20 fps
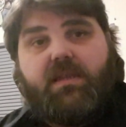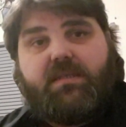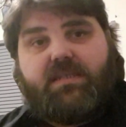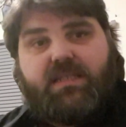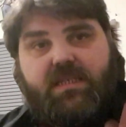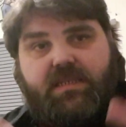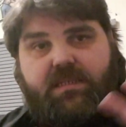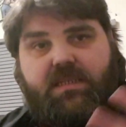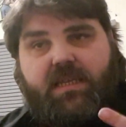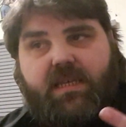
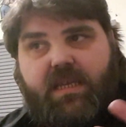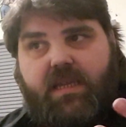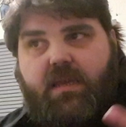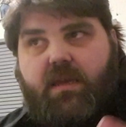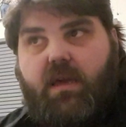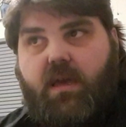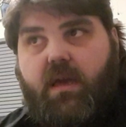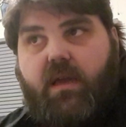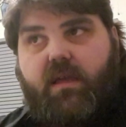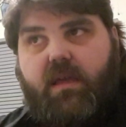Disney
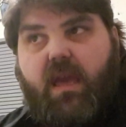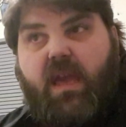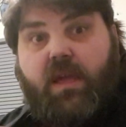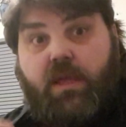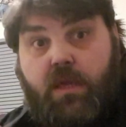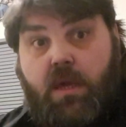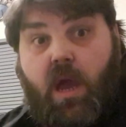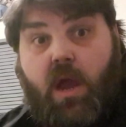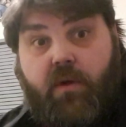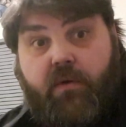
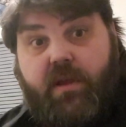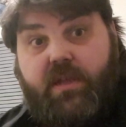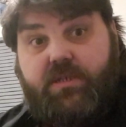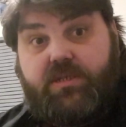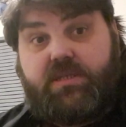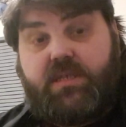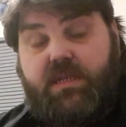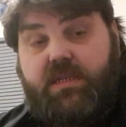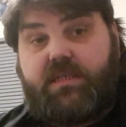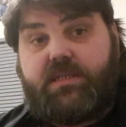
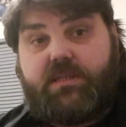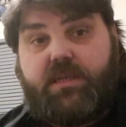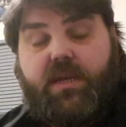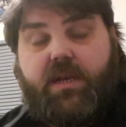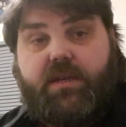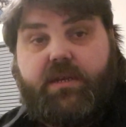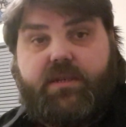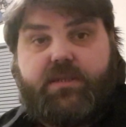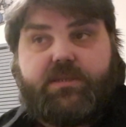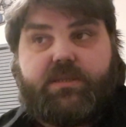encourage their
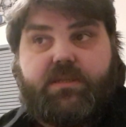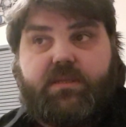designers